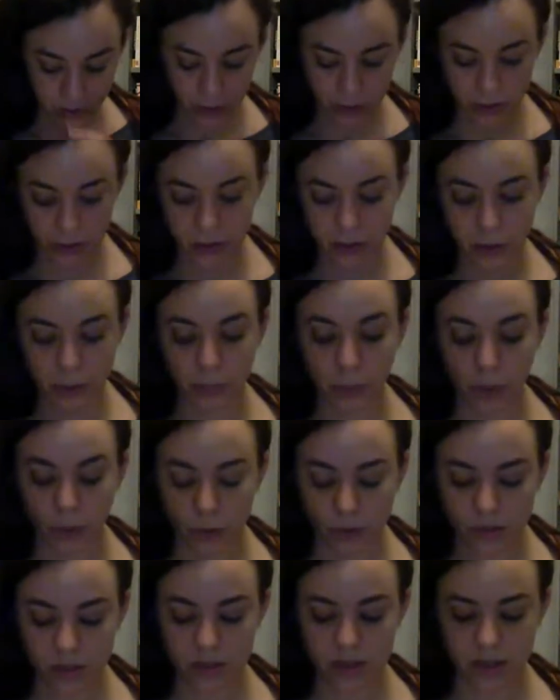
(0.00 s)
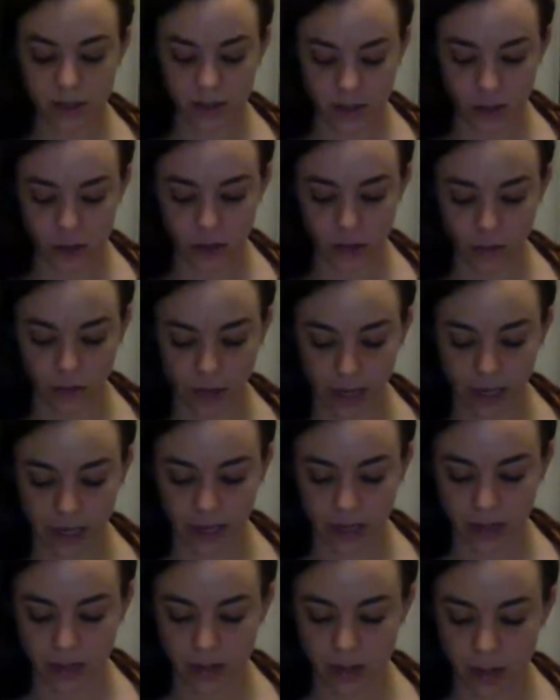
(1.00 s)
their post-decision
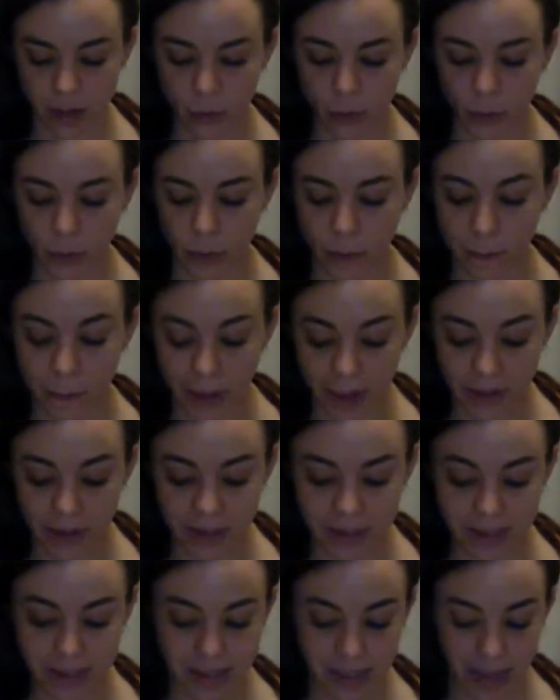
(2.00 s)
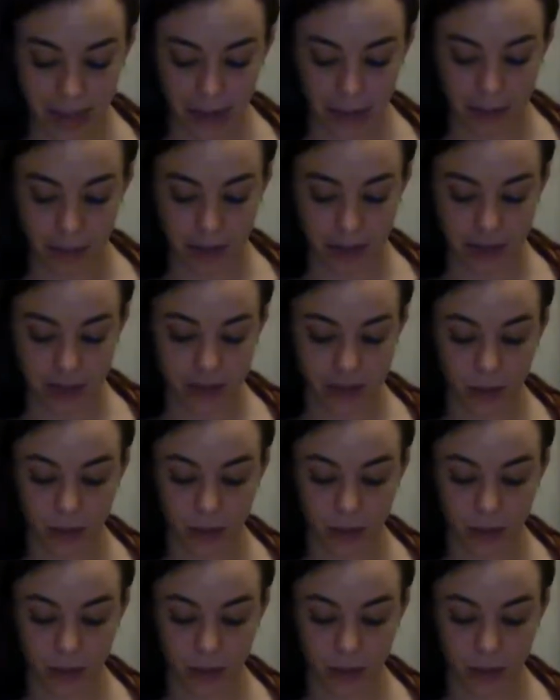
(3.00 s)
ratings were about the same as their